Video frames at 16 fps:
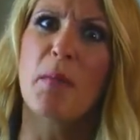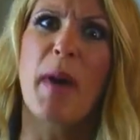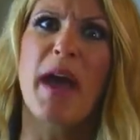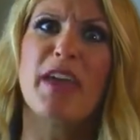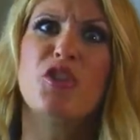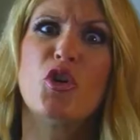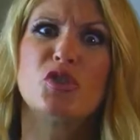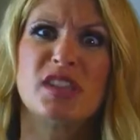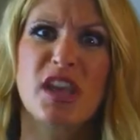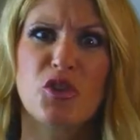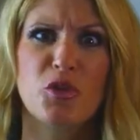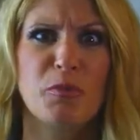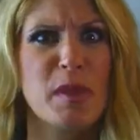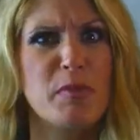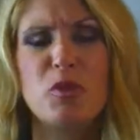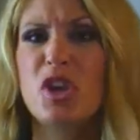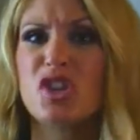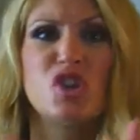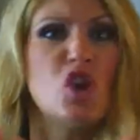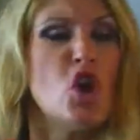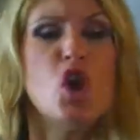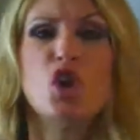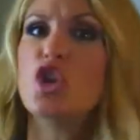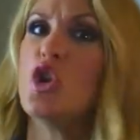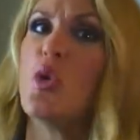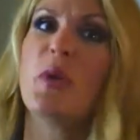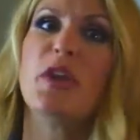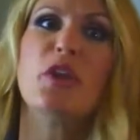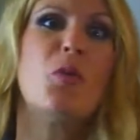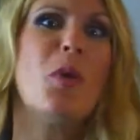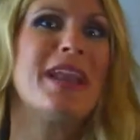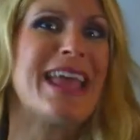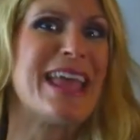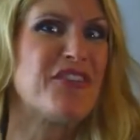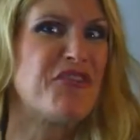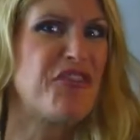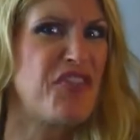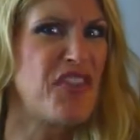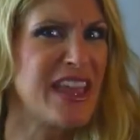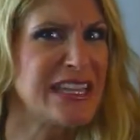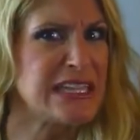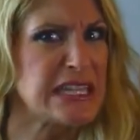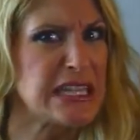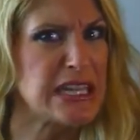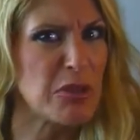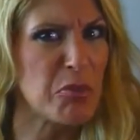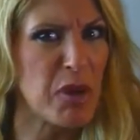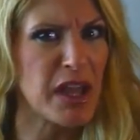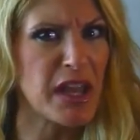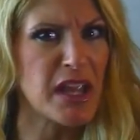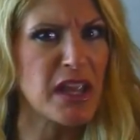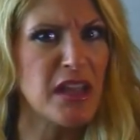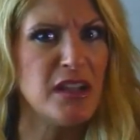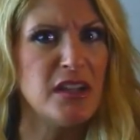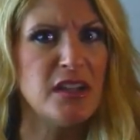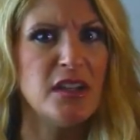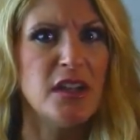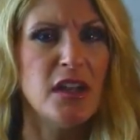by those other people because we don't want to offend anybody."